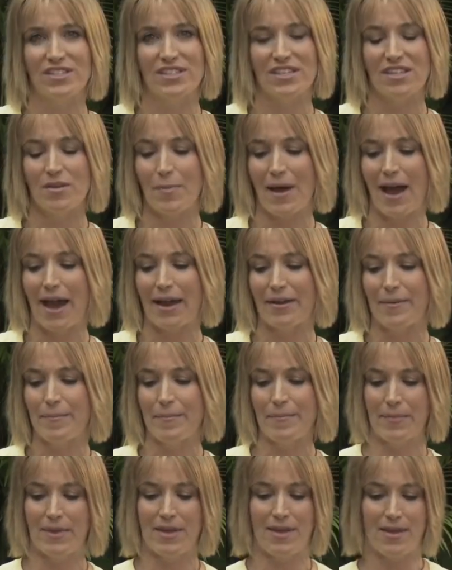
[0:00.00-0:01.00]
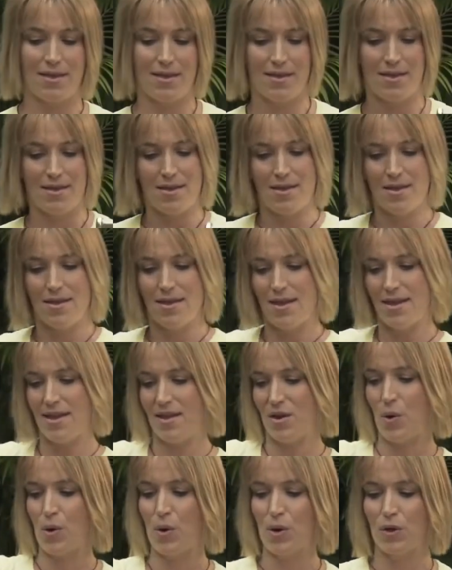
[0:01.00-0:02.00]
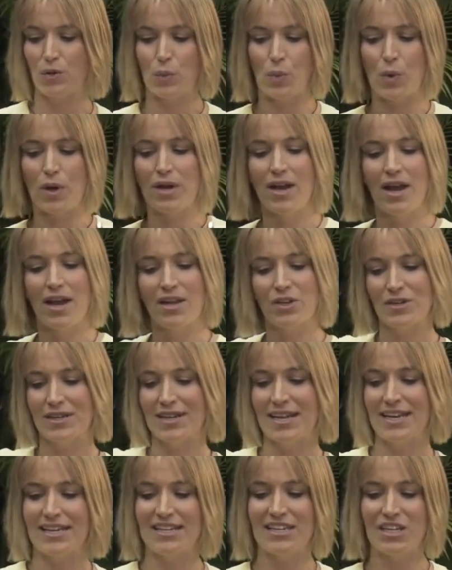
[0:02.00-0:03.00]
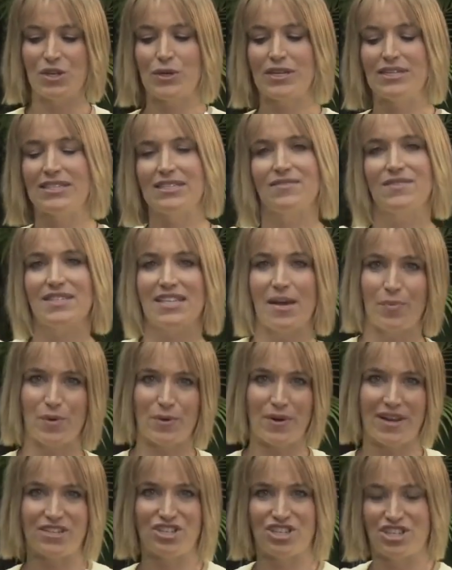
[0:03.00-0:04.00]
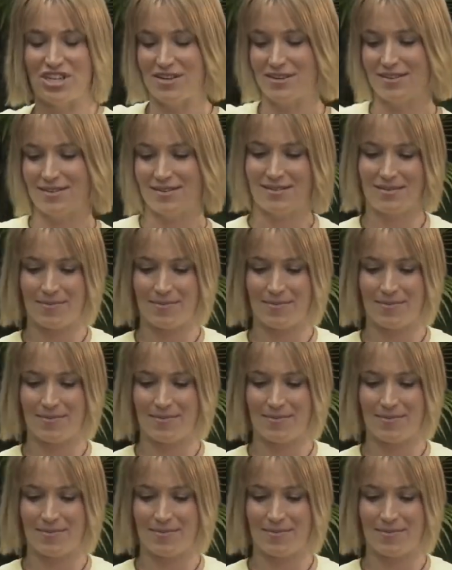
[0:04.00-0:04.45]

one to the bottom, and hold 180 degrees of separation.